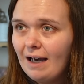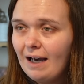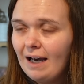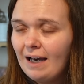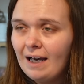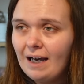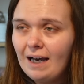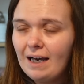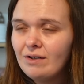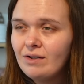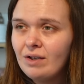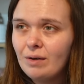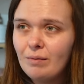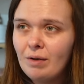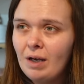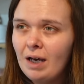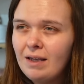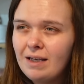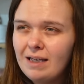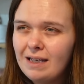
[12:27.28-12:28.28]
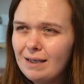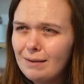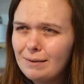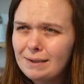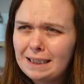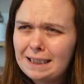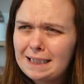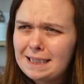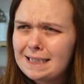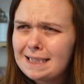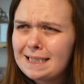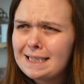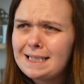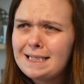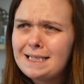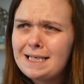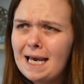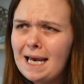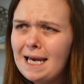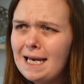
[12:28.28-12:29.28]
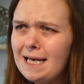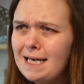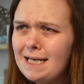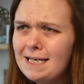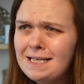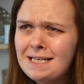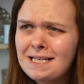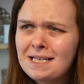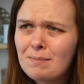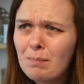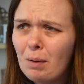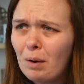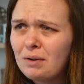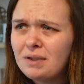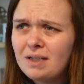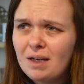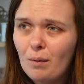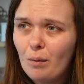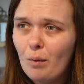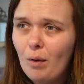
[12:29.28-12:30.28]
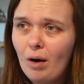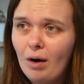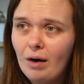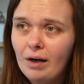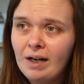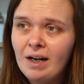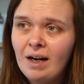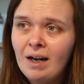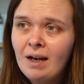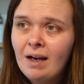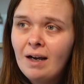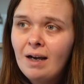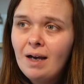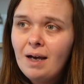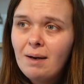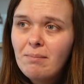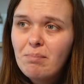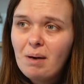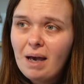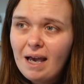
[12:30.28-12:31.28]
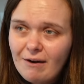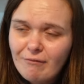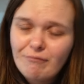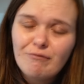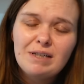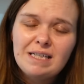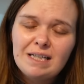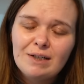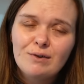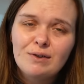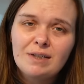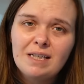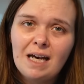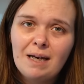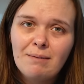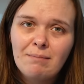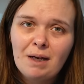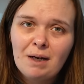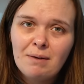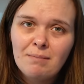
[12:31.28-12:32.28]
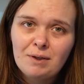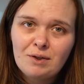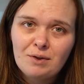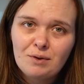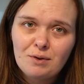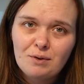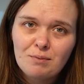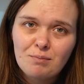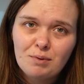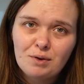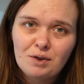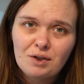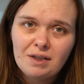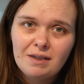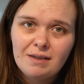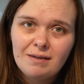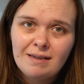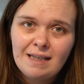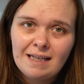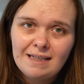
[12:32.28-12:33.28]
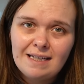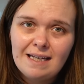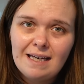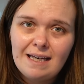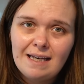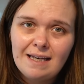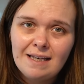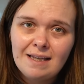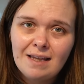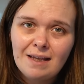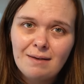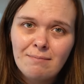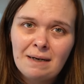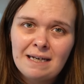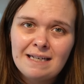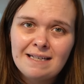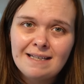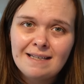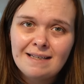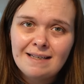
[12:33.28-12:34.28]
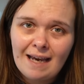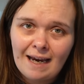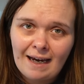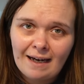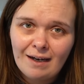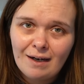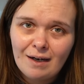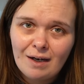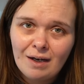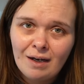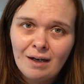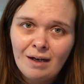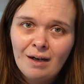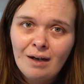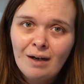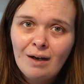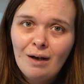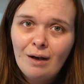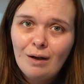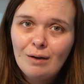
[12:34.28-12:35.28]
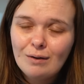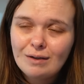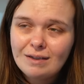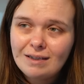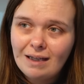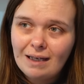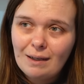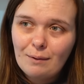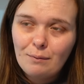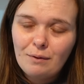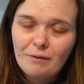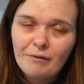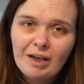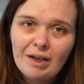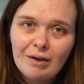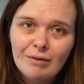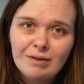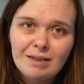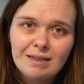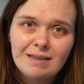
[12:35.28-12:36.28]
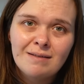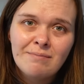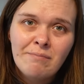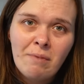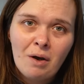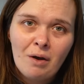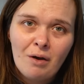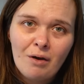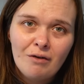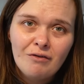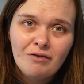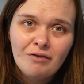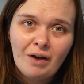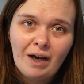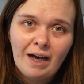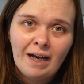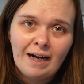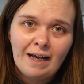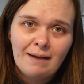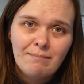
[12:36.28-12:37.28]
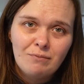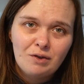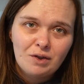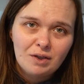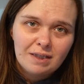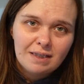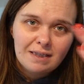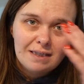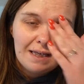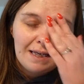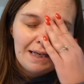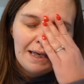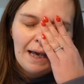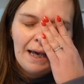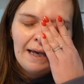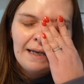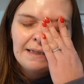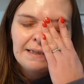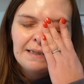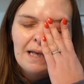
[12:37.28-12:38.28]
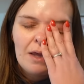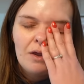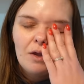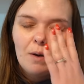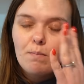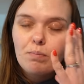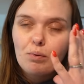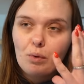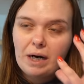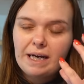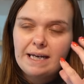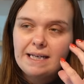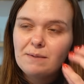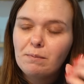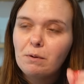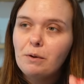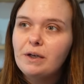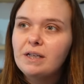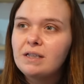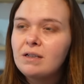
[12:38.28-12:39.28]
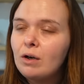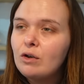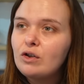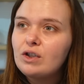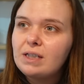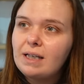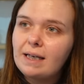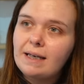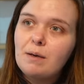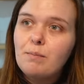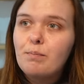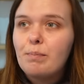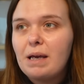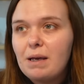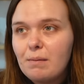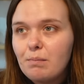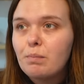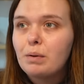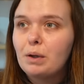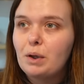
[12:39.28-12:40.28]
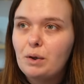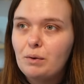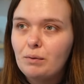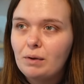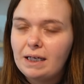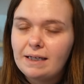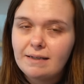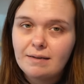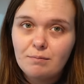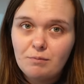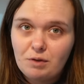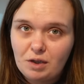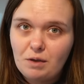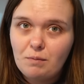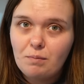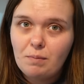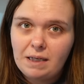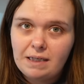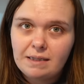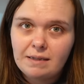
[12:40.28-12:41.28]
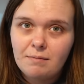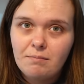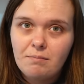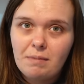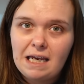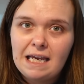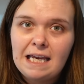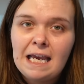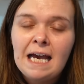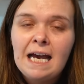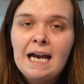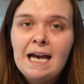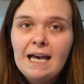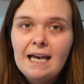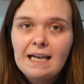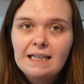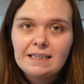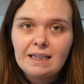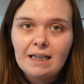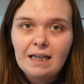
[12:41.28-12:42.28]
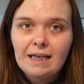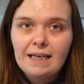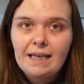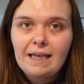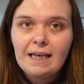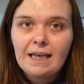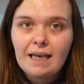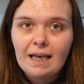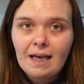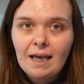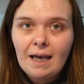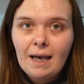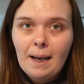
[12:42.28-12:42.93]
I don't know, I think it was like a stain spotter one, but every single time now my children brush their teeth, my sink looks like we've killed a Smurf, and I'm just, it's the brightest blue. It's not just like a bit blue like some toothpaste can be, it's like